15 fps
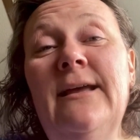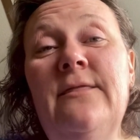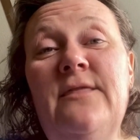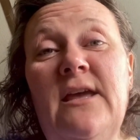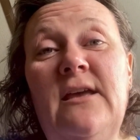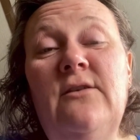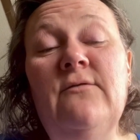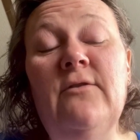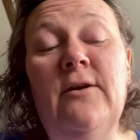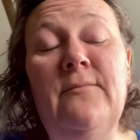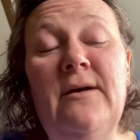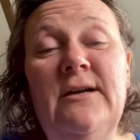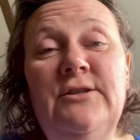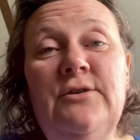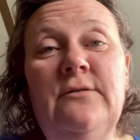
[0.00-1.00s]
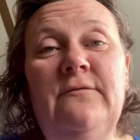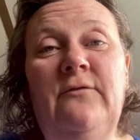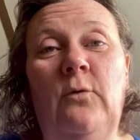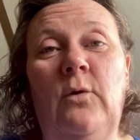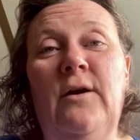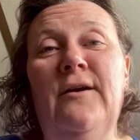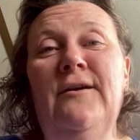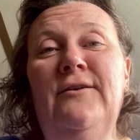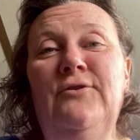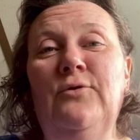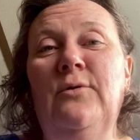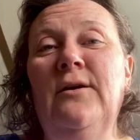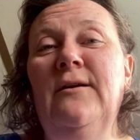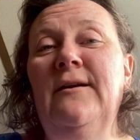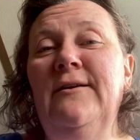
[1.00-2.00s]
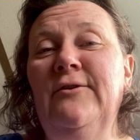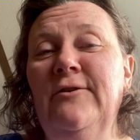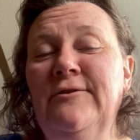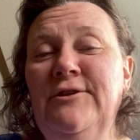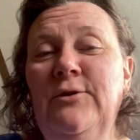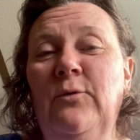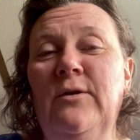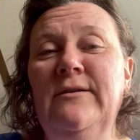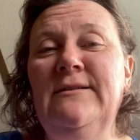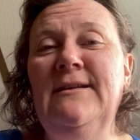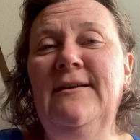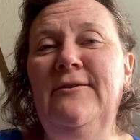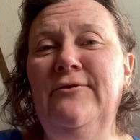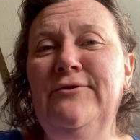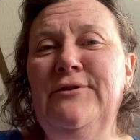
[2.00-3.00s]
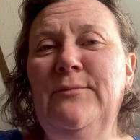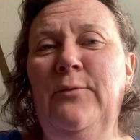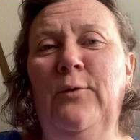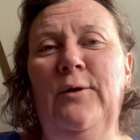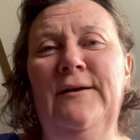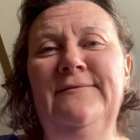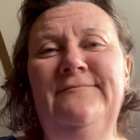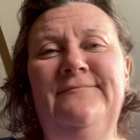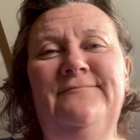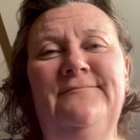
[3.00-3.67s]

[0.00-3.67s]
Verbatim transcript: And thank you very much for your encouraging words and your support.